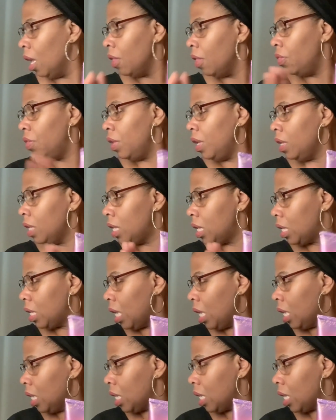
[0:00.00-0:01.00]
These
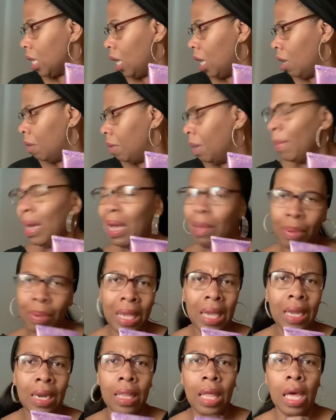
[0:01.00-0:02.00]
scents, um, in my
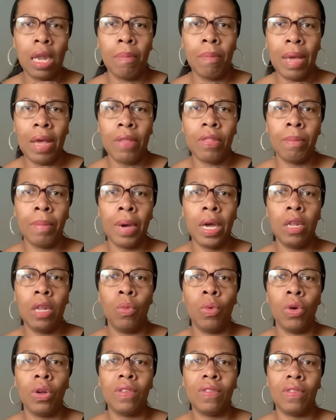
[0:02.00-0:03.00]
opinion, a lot of Bath & Body
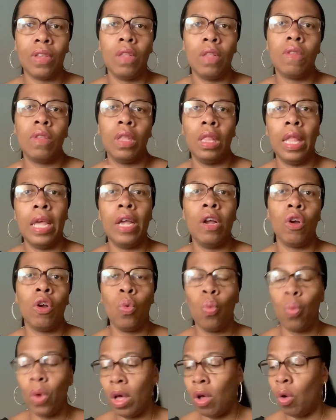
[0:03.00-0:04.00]
Works scents layer
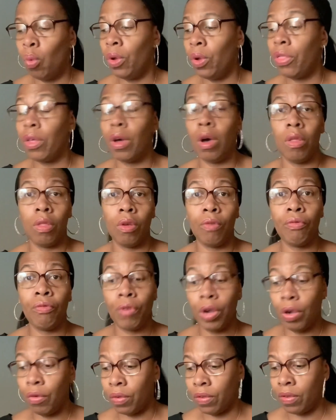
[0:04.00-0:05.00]
well with other
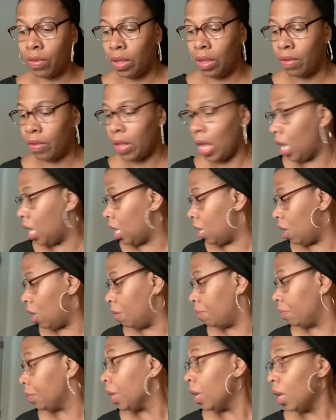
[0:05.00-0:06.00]
fragrances. And
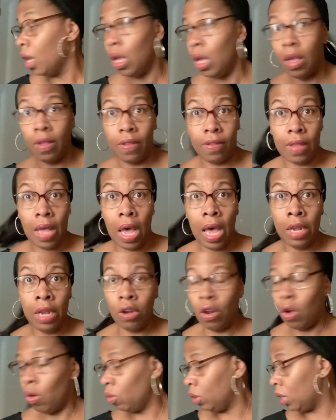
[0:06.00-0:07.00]
um, side
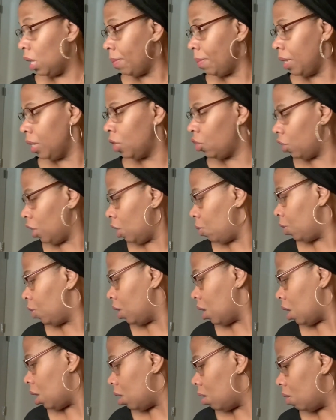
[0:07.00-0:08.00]
note, let me share with
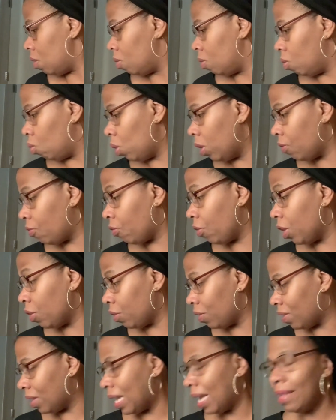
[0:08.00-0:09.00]
y'all one
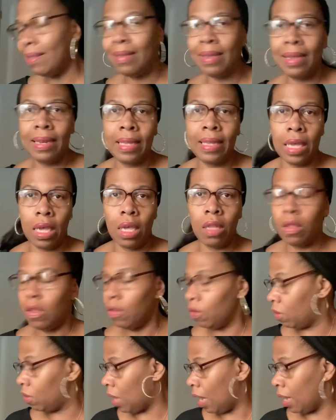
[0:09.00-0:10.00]
fragrance that I did get.
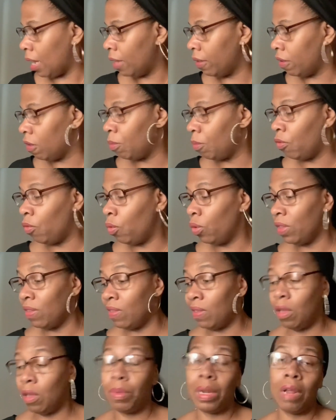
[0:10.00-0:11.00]
This I got this before the
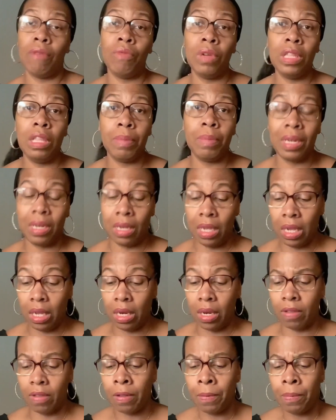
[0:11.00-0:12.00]
sale, but I've really been digging
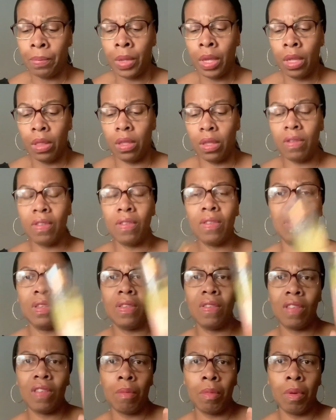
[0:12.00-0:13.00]
this. This is the
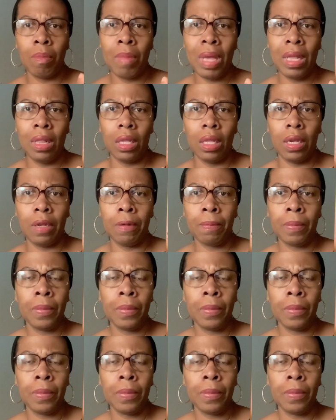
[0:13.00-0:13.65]
Summer Medley.